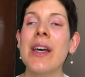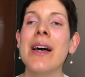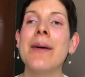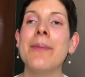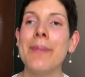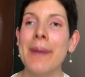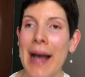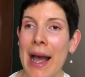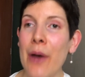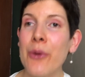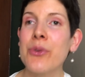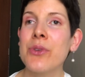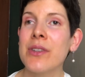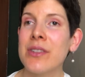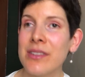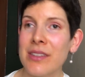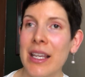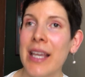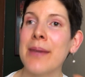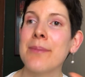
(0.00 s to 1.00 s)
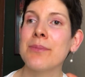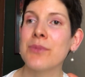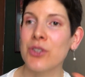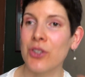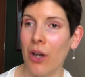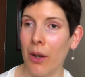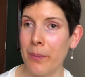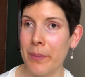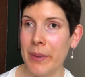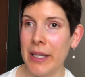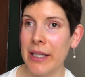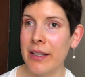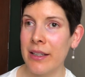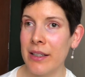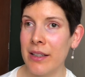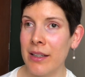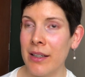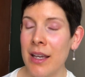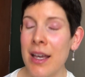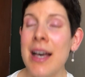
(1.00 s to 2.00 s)
about the same topic
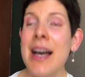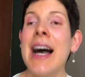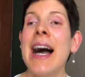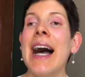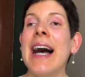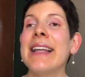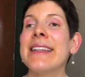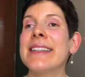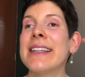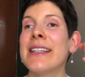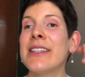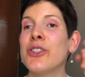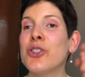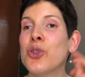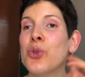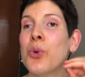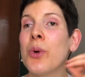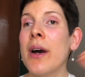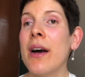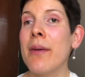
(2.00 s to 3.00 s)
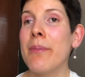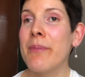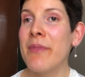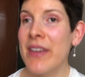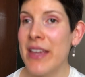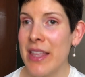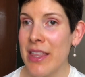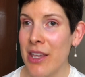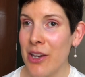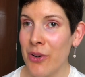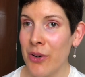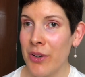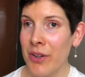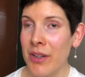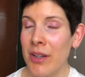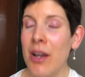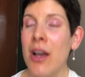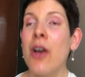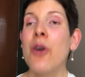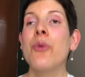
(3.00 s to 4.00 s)
and then do a video
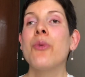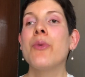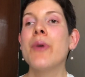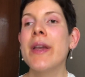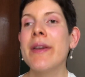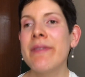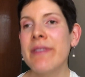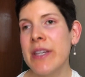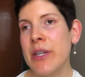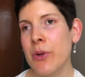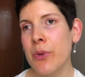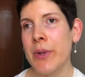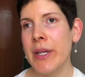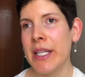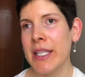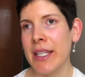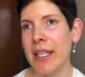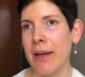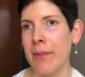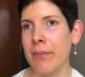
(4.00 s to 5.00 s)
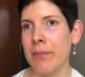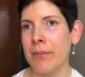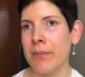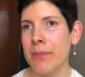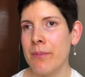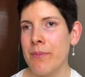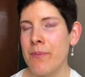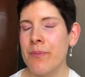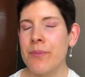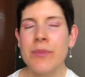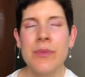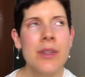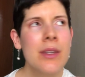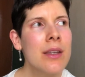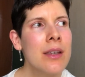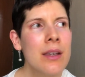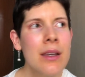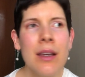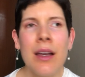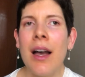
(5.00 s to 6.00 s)
reviewing them.
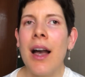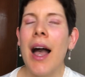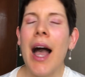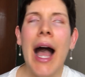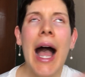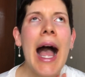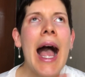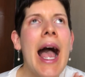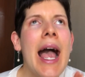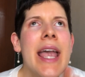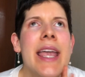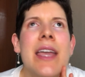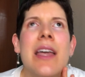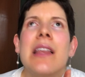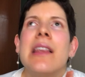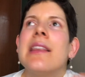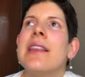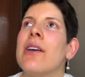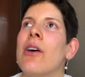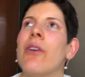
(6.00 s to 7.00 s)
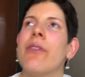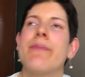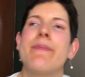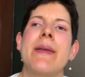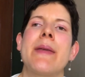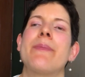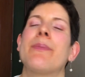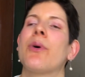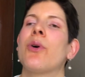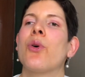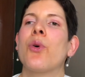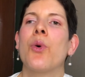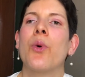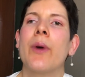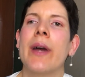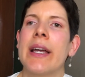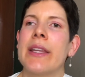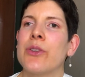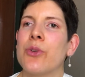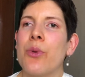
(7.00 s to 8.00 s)
I love people who
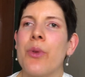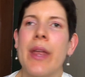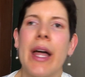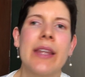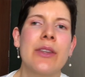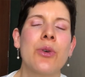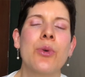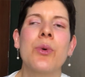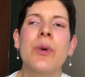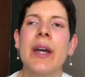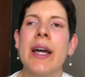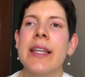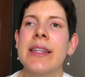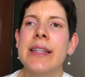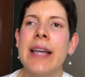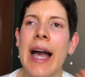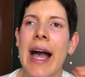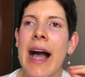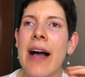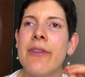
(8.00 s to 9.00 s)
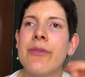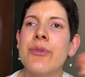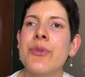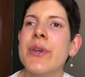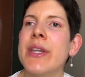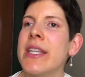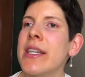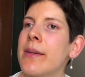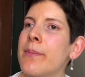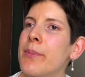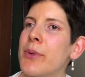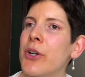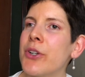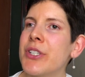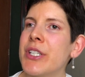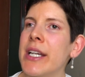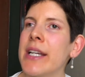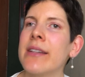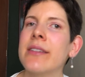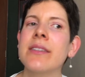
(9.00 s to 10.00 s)
can do that, who can have reading
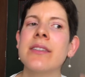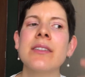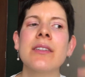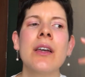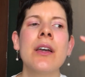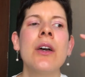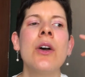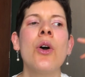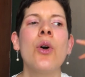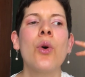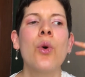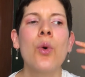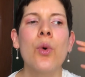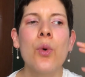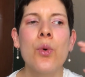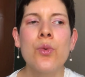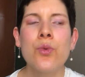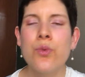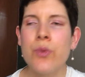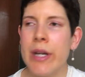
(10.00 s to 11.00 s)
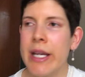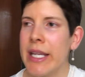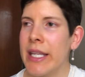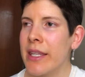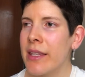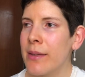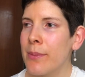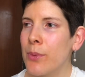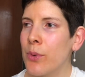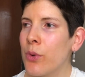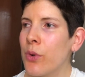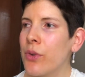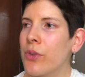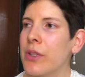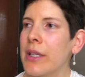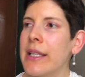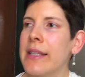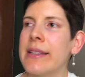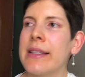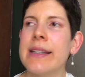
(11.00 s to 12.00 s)
projects, who read the books
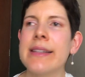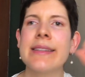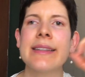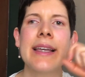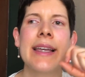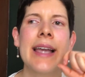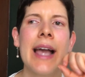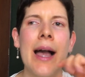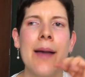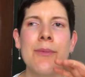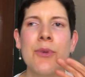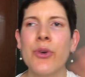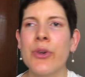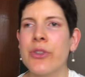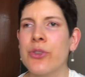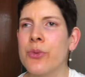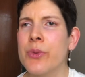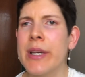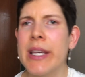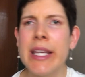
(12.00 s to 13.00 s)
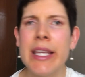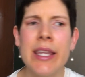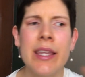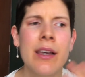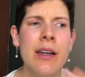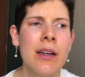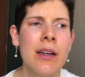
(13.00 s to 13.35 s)
and they say, I'm going to read